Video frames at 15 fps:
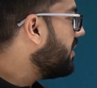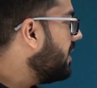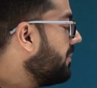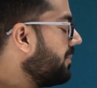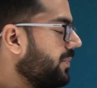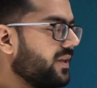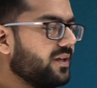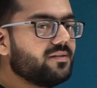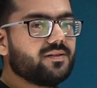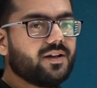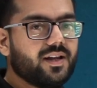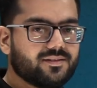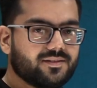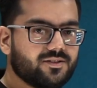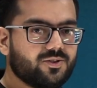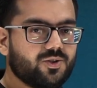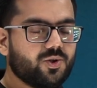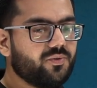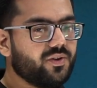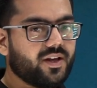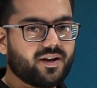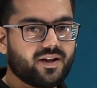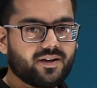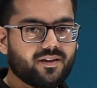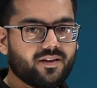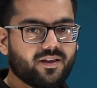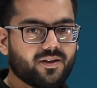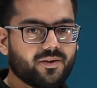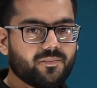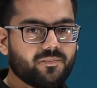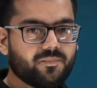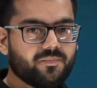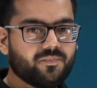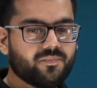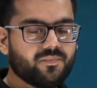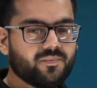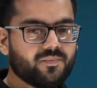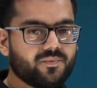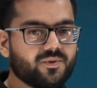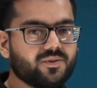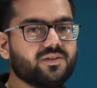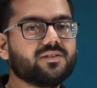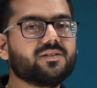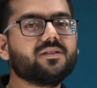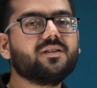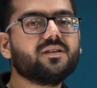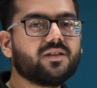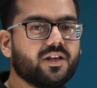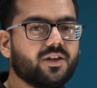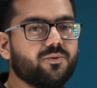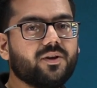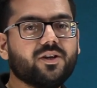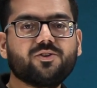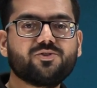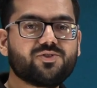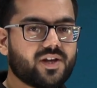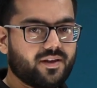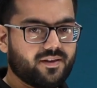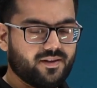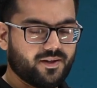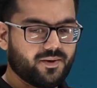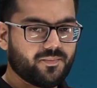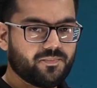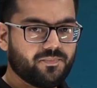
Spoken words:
e is less than 0 we are getting here. So this is the thing you need to check here.